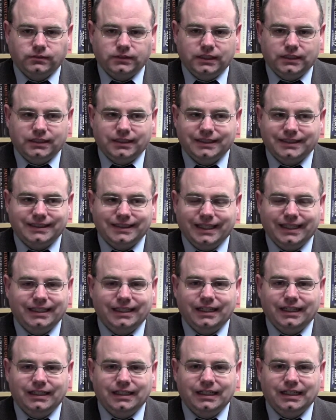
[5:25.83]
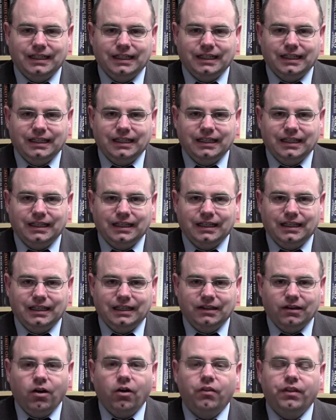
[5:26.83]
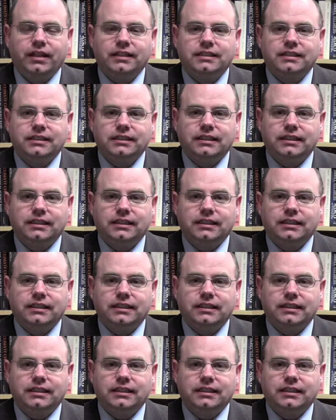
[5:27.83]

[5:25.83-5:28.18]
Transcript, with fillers: is to say that no, that's,